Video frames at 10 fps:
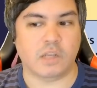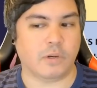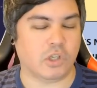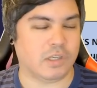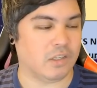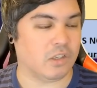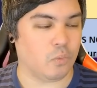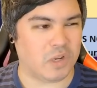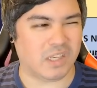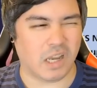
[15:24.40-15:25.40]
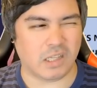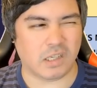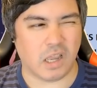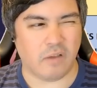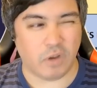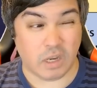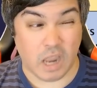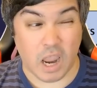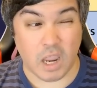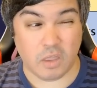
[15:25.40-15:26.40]
especially since it resets every
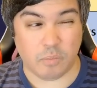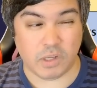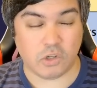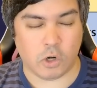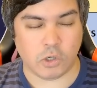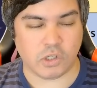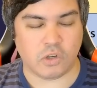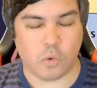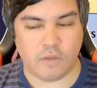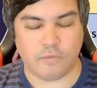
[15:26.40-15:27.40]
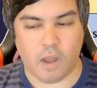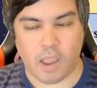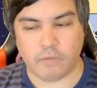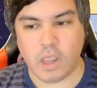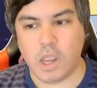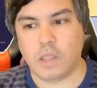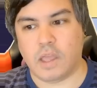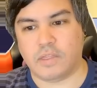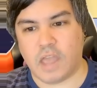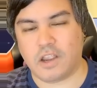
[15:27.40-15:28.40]
day. The Blitz charges to 25.
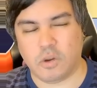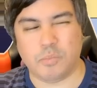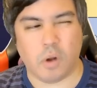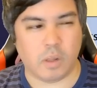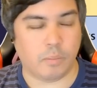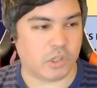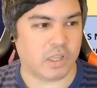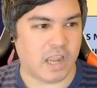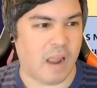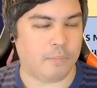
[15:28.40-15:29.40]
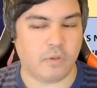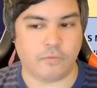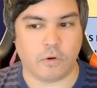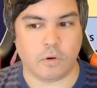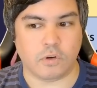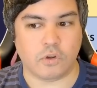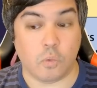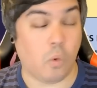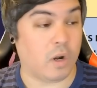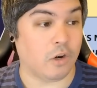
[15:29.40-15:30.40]
That that could probably bridge the gap for to
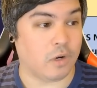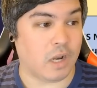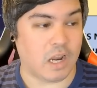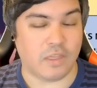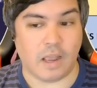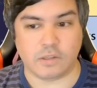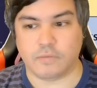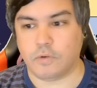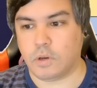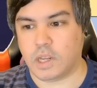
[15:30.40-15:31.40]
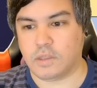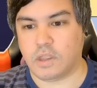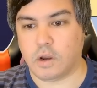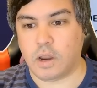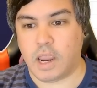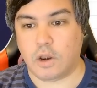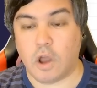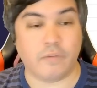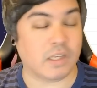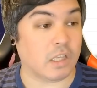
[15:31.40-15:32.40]
180,000 for you to get there. And
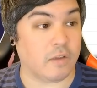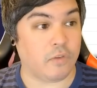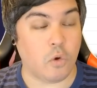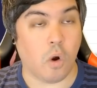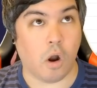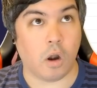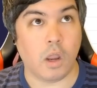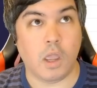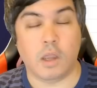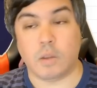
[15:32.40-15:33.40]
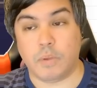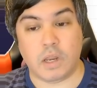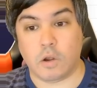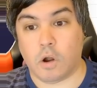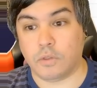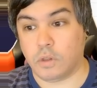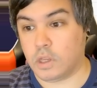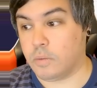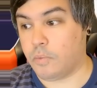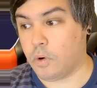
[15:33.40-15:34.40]
obviously, if you are competing on the
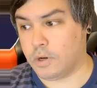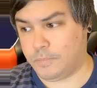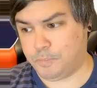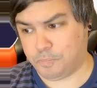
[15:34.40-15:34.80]
leaderboard,